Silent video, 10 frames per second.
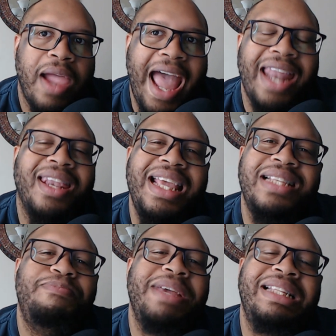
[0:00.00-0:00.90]
At
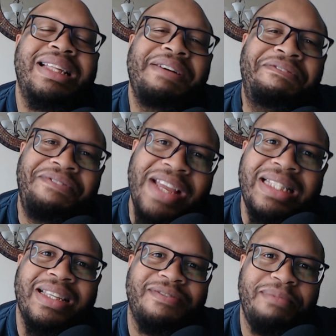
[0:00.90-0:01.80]
least be
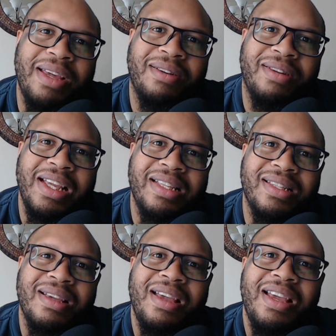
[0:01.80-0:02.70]
defensive penalties.
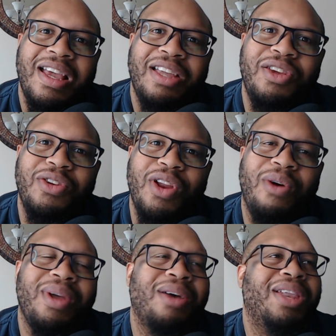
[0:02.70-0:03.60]
You
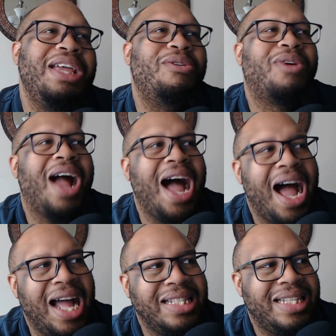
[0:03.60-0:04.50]
know, illegal
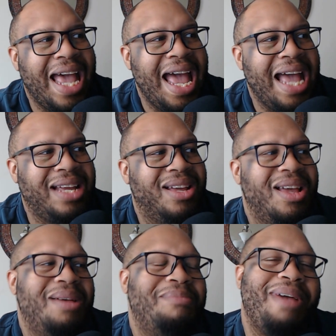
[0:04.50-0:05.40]
contact,
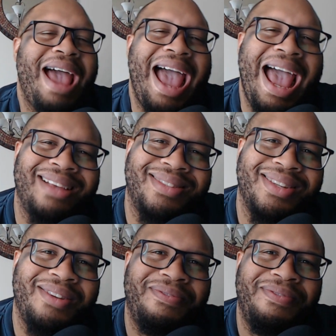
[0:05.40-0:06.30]
pass
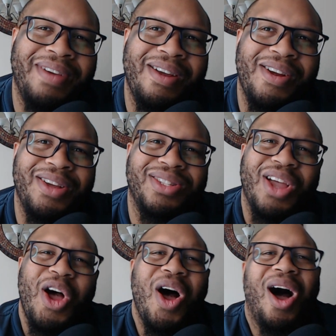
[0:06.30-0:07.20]
interference,
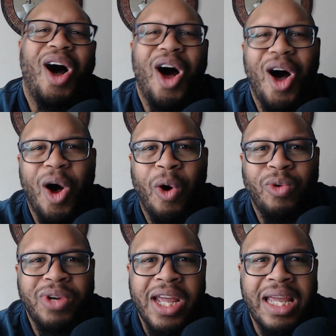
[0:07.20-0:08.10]

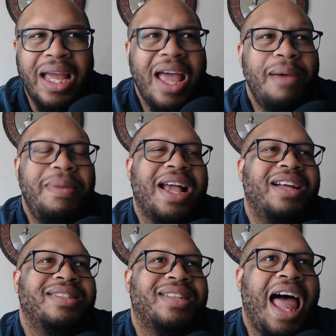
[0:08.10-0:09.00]
holding,
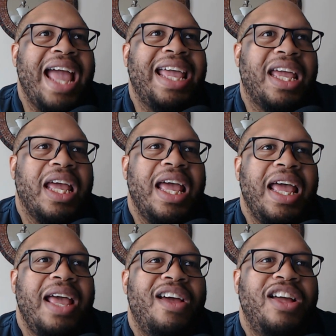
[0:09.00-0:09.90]
because like
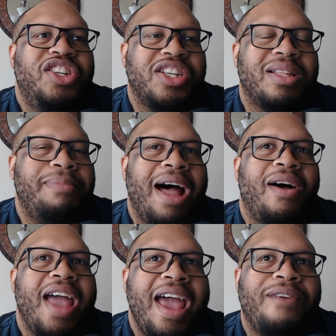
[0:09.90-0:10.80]
just
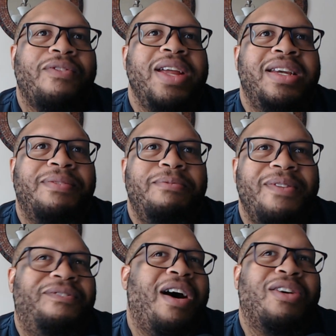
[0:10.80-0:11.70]
about every
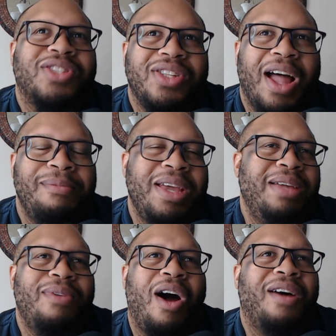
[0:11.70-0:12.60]
false, I
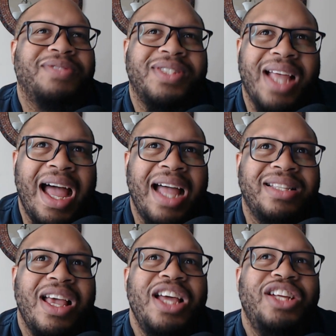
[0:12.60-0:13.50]
mean, offsides,
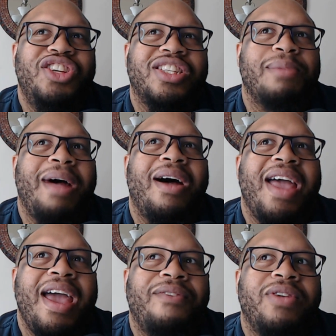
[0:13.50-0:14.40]
just
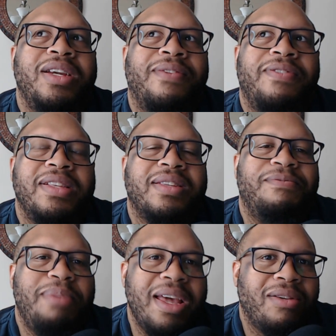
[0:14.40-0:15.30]
about every
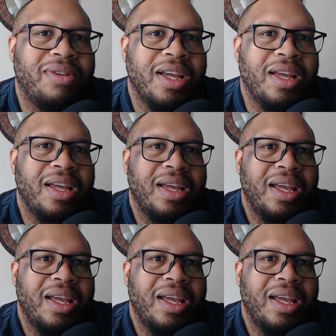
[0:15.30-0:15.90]
defensive penalty